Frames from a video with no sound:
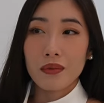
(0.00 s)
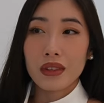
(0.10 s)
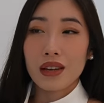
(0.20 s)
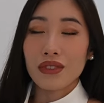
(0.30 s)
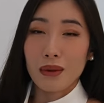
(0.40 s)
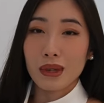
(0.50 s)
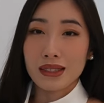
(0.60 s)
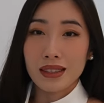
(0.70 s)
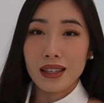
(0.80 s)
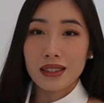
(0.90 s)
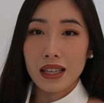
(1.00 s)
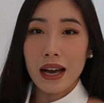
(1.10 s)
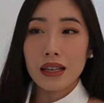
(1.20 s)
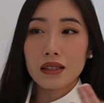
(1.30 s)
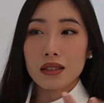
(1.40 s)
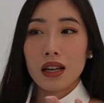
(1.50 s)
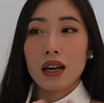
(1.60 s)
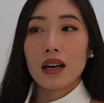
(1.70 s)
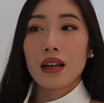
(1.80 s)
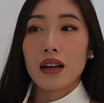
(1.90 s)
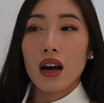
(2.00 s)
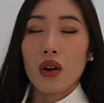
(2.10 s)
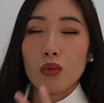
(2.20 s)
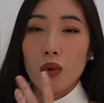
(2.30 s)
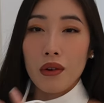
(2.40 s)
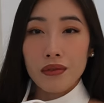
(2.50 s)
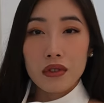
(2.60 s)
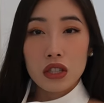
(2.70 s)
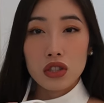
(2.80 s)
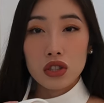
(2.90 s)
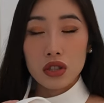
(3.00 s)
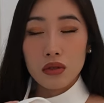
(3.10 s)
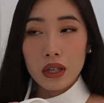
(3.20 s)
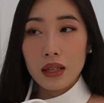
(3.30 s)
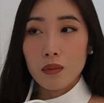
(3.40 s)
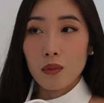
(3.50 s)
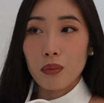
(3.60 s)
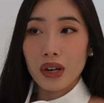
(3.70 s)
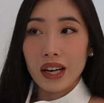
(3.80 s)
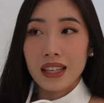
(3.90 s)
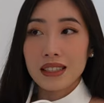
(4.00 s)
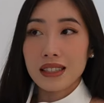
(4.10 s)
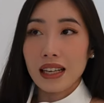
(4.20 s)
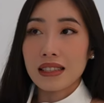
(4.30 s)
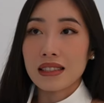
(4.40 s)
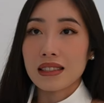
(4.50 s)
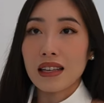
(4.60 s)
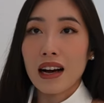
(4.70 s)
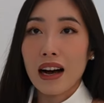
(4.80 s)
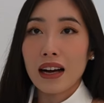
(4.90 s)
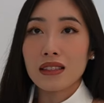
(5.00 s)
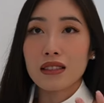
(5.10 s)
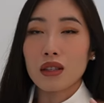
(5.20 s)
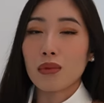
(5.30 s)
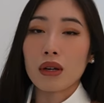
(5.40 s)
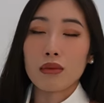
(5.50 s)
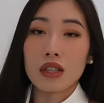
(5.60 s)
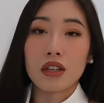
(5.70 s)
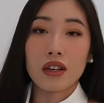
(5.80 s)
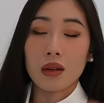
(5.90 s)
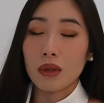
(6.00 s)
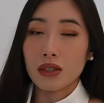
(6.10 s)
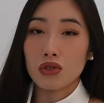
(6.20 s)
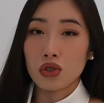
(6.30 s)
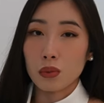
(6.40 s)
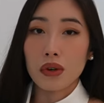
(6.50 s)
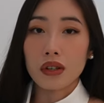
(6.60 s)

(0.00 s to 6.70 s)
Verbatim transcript: if that makes sense. It has a roughness to it, but it's not to the point where you're going to be super